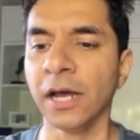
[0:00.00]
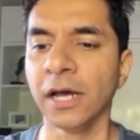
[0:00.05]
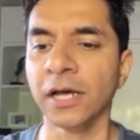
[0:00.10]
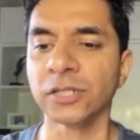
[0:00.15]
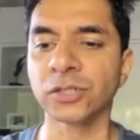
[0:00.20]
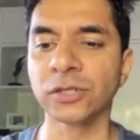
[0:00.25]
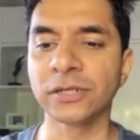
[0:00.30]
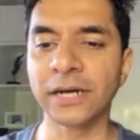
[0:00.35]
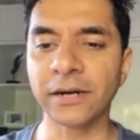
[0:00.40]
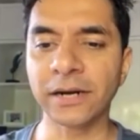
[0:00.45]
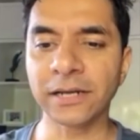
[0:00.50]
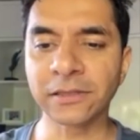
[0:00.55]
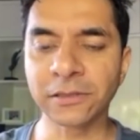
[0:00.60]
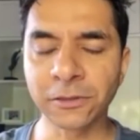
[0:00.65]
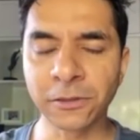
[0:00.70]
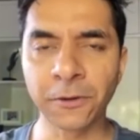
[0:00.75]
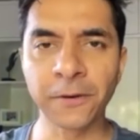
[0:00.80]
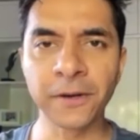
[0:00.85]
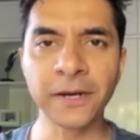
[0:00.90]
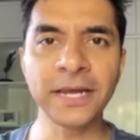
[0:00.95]
So there are
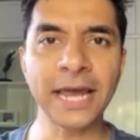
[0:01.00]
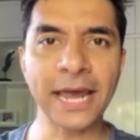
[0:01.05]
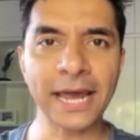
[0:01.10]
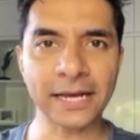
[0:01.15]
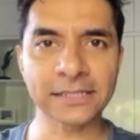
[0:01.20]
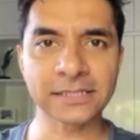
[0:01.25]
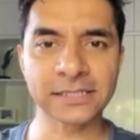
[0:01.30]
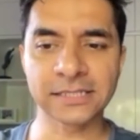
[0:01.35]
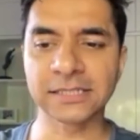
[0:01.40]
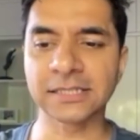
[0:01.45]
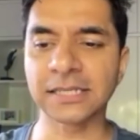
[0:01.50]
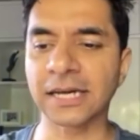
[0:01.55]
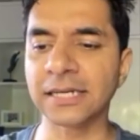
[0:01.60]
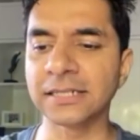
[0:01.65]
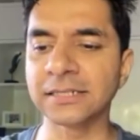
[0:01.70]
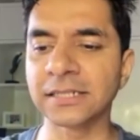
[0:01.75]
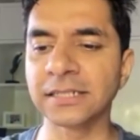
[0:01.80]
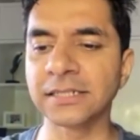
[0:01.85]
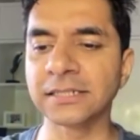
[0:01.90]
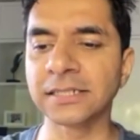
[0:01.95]
three
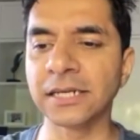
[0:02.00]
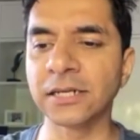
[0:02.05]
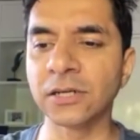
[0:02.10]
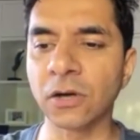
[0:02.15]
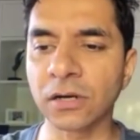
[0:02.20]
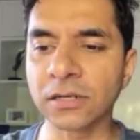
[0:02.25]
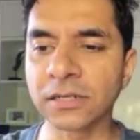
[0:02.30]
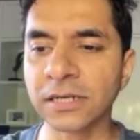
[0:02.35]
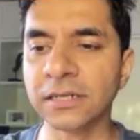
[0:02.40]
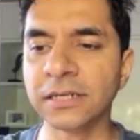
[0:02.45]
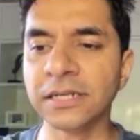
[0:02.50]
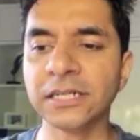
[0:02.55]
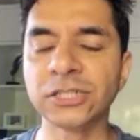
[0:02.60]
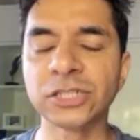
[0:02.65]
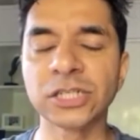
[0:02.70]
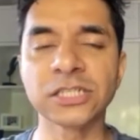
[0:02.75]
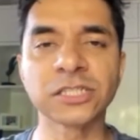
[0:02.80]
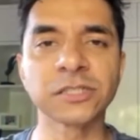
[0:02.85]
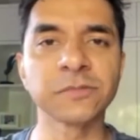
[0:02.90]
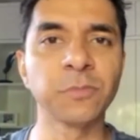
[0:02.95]
exercises that Dr. D
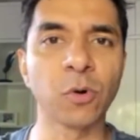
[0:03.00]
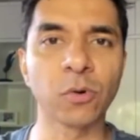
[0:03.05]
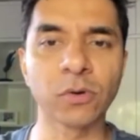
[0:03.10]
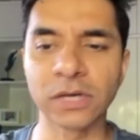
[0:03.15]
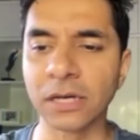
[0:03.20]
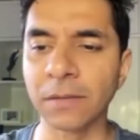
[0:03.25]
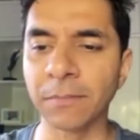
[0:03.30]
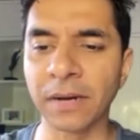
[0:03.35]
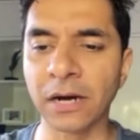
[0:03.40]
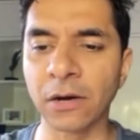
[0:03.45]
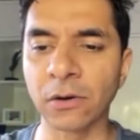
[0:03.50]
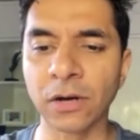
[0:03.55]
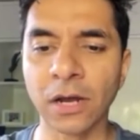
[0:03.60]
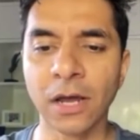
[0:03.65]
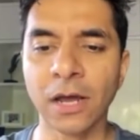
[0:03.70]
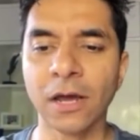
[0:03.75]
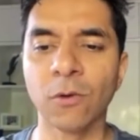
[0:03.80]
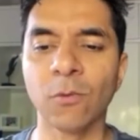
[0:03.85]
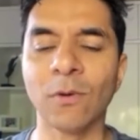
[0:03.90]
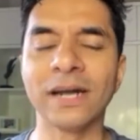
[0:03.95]
just spoken about.
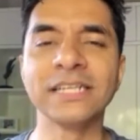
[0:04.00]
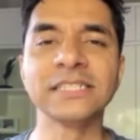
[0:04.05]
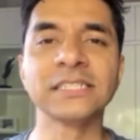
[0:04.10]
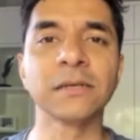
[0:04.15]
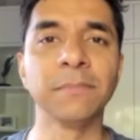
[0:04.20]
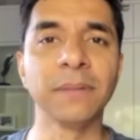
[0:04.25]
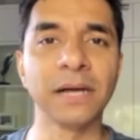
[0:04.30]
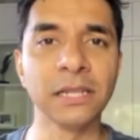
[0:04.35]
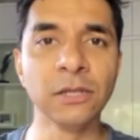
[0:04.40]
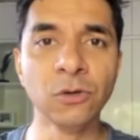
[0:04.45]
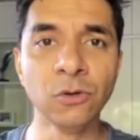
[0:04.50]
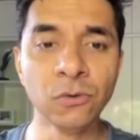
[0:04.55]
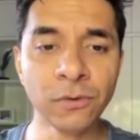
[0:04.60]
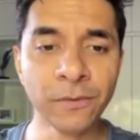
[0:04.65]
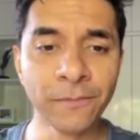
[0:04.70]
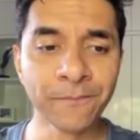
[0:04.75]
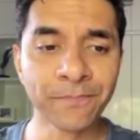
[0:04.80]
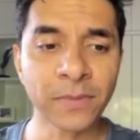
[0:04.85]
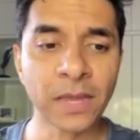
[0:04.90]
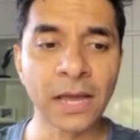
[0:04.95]
One is a
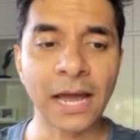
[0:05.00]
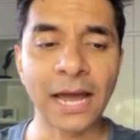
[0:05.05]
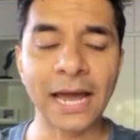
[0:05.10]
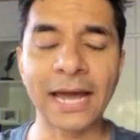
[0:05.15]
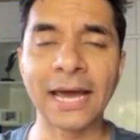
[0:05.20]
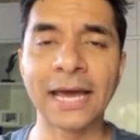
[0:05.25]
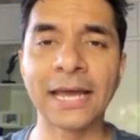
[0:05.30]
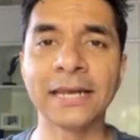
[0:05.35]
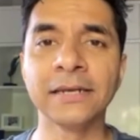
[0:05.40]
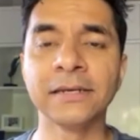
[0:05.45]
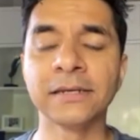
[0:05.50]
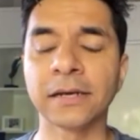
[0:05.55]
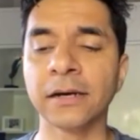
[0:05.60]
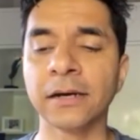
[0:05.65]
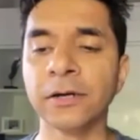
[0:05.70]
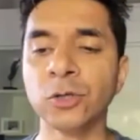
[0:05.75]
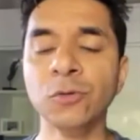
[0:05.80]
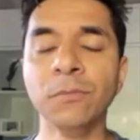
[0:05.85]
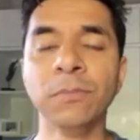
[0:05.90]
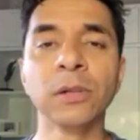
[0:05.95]
balloon, and
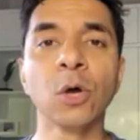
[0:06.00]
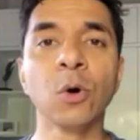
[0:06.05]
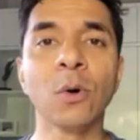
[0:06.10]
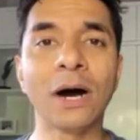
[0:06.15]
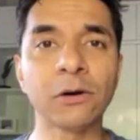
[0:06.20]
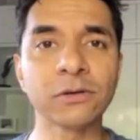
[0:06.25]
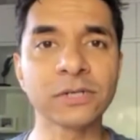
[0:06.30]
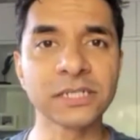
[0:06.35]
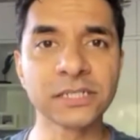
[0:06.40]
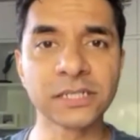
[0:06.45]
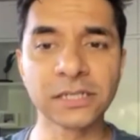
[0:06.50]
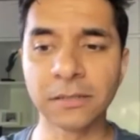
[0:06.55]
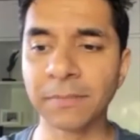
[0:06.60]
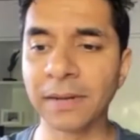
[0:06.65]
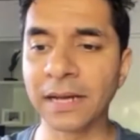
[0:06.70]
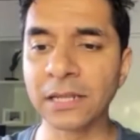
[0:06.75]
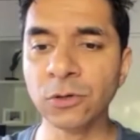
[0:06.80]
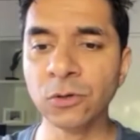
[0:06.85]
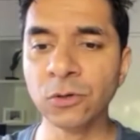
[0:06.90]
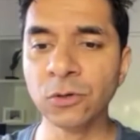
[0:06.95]
you blow out into the
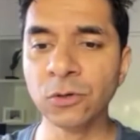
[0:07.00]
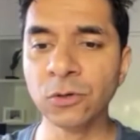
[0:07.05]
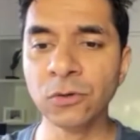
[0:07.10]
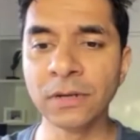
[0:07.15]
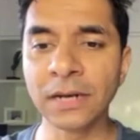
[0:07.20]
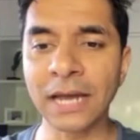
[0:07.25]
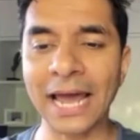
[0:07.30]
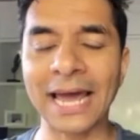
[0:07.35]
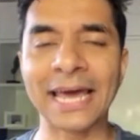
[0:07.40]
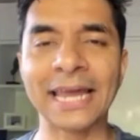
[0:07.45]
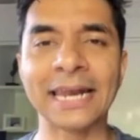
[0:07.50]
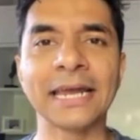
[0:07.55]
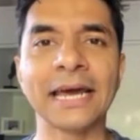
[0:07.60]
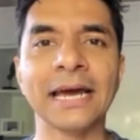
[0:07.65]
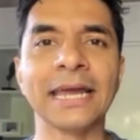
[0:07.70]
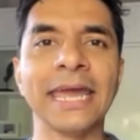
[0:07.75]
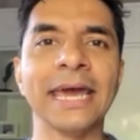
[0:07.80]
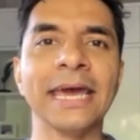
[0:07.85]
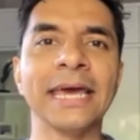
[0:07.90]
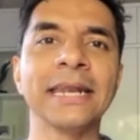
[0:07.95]
balloon. And
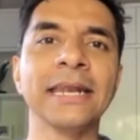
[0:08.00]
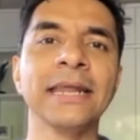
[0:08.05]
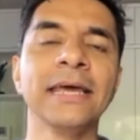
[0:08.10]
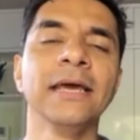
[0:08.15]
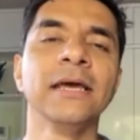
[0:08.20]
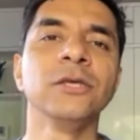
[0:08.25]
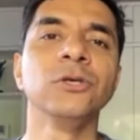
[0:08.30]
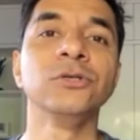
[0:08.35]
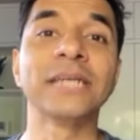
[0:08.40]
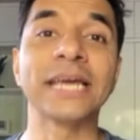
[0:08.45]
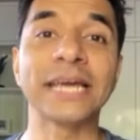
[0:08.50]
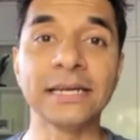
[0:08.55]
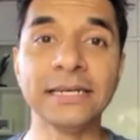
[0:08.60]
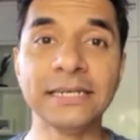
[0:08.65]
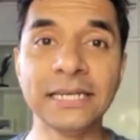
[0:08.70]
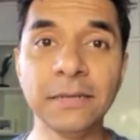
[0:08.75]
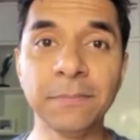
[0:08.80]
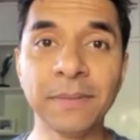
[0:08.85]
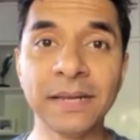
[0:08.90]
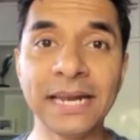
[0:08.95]
again, you take a
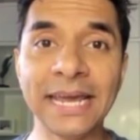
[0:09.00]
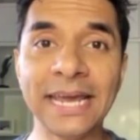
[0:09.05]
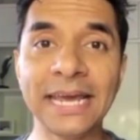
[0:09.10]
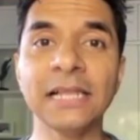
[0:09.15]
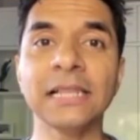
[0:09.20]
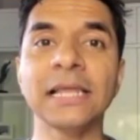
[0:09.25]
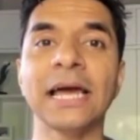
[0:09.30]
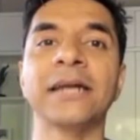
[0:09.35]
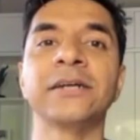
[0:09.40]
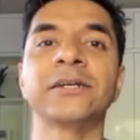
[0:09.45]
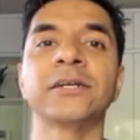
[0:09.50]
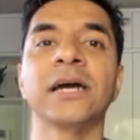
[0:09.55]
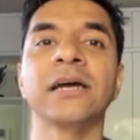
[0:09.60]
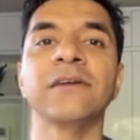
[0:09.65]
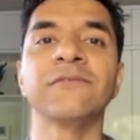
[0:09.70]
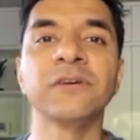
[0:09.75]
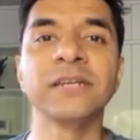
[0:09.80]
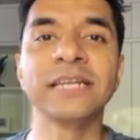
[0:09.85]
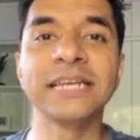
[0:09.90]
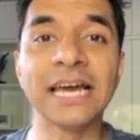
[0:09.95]
deep inhale and try
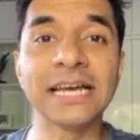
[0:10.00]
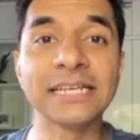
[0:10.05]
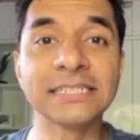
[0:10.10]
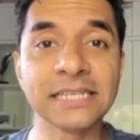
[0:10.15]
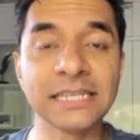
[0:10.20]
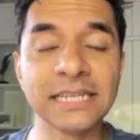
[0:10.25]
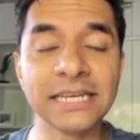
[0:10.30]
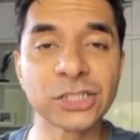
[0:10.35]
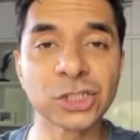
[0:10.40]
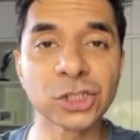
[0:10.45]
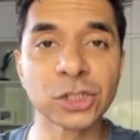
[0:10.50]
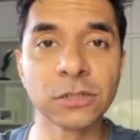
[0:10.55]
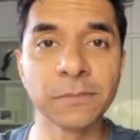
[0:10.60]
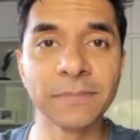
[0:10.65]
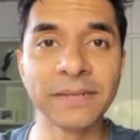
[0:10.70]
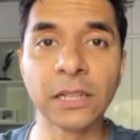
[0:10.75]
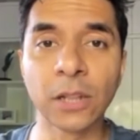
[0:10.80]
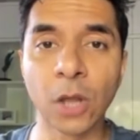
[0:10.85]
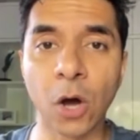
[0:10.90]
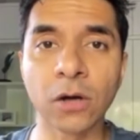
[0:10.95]
for the exhalation to
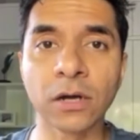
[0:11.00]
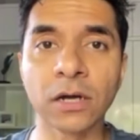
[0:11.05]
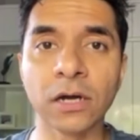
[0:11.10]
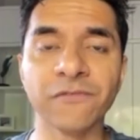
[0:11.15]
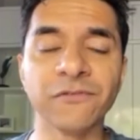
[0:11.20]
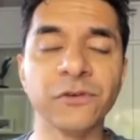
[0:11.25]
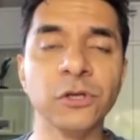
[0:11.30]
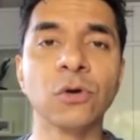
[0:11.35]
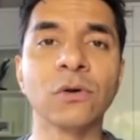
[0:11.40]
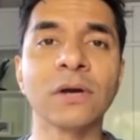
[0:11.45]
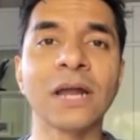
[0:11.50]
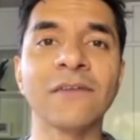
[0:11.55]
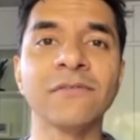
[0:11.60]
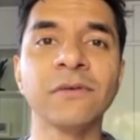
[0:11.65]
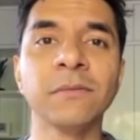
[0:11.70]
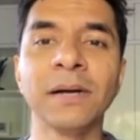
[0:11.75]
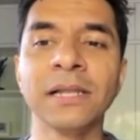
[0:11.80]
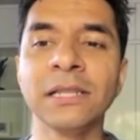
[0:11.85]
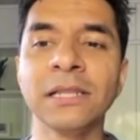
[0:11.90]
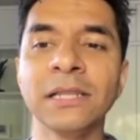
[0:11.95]
be longer. If you don't have a
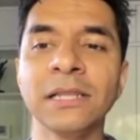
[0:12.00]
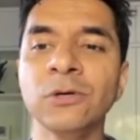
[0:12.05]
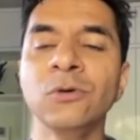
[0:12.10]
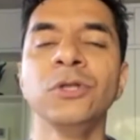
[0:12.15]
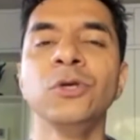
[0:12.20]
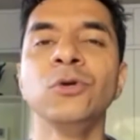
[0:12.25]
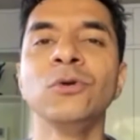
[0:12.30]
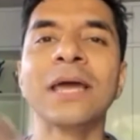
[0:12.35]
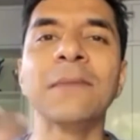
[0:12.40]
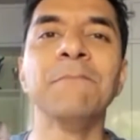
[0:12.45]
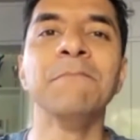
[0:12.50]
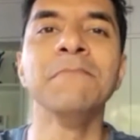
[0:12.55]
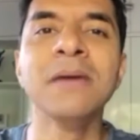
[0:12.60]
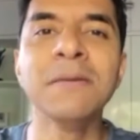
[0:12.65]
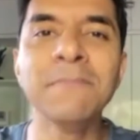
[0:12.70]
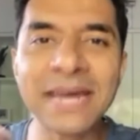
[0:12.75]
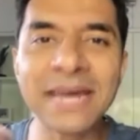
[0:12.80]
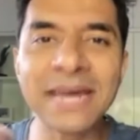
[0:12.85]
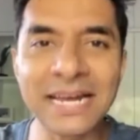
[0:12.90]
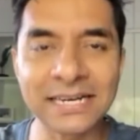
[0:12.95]
balloon, you can
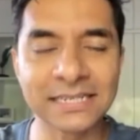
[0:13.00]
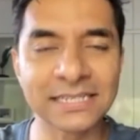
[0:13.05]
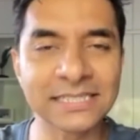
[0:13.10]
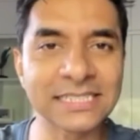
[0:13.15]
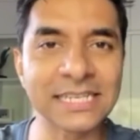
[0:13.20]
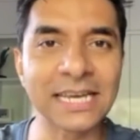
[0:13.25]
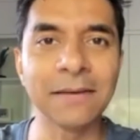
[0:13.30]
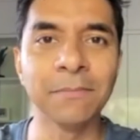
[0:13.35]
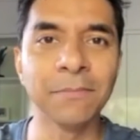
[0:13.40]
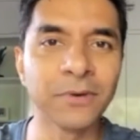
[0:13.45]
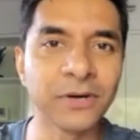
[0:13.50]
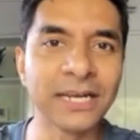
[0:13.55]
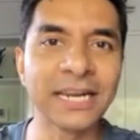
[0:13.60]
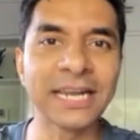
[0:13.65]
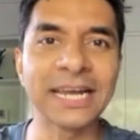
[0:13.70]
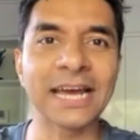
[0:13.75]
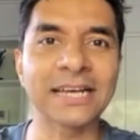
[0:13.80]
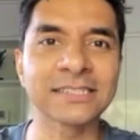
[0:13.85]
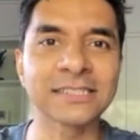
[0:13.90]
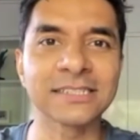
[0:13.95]
mimic the same breathing
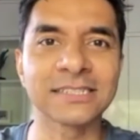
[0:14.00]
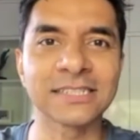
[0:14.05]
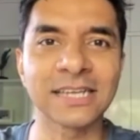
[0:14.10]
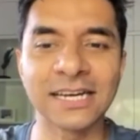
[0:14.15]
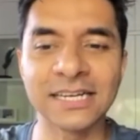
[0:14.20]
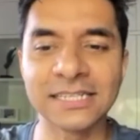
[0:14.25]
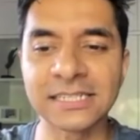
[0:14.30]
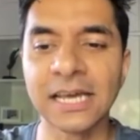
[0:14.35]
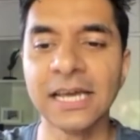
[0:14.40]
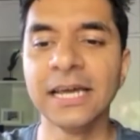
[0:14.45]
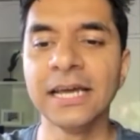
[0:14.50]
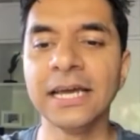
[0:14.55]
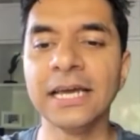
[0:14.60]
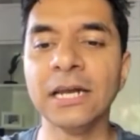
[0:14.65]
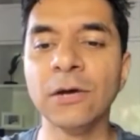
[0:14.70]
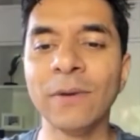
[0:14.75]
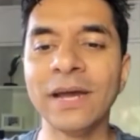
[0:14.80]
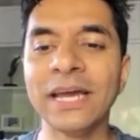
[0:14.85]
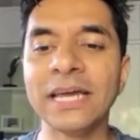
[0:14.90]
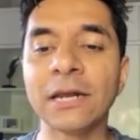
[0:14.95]
exercise in
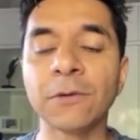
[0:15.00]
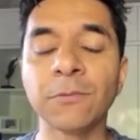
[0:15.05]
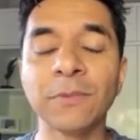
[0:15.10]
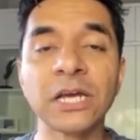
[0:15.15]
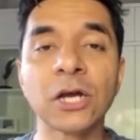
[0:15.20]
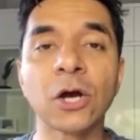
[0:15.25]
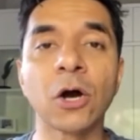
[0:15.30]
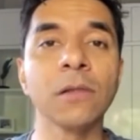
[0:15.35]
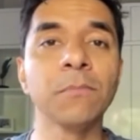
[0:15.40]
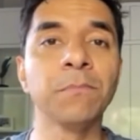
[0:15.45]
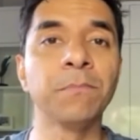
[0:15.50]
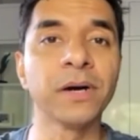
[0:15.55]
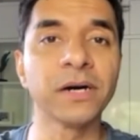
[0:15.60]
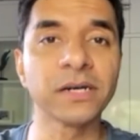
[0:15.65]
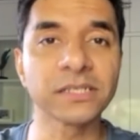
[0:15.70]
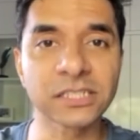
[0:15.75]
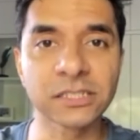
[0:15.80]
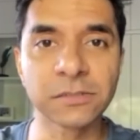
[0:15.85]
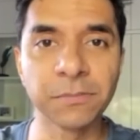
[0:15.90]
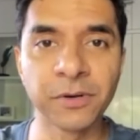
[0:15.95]
a way that we call
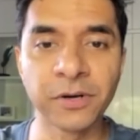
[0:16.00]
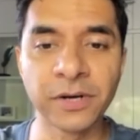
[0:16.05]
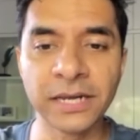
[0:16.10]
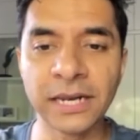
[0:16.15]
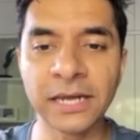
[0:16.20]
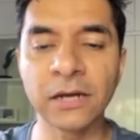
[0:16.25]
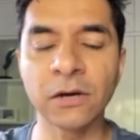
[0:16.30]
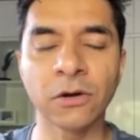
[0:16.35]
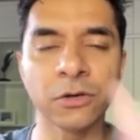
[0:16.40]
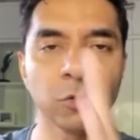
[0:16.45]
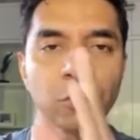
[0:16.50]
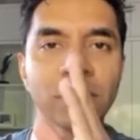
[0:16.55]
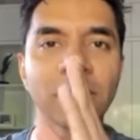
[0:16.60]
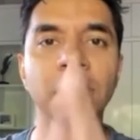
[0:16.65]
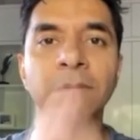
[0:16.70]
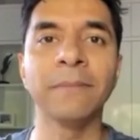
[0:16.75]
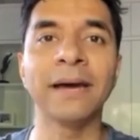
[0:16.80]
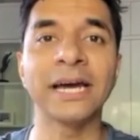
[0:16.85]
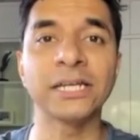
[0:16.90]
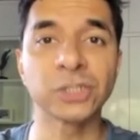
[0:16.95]
pursed breathing, or you can
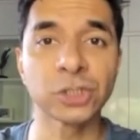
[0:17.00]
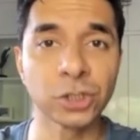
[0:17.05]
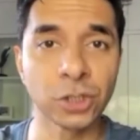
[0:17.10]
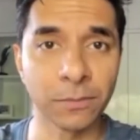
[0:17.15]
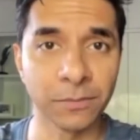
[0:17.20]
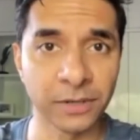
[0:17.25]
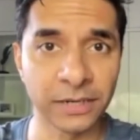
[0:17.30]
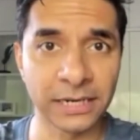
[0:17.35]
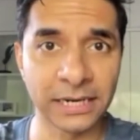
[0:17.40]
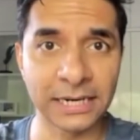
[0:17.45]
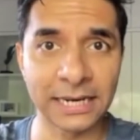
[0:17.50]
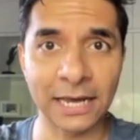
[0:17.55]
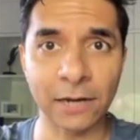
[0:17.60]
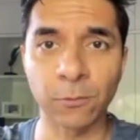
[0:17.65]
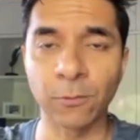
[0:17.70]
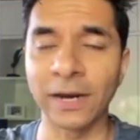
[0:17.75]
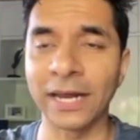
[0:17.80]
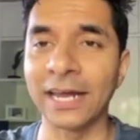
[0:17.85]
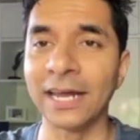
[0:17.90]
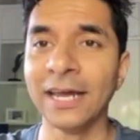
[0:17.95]
imagine you're breathing that
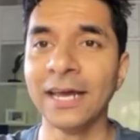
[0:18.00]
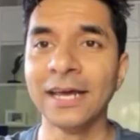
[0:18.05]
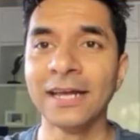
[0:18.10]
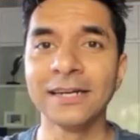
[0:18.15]
way.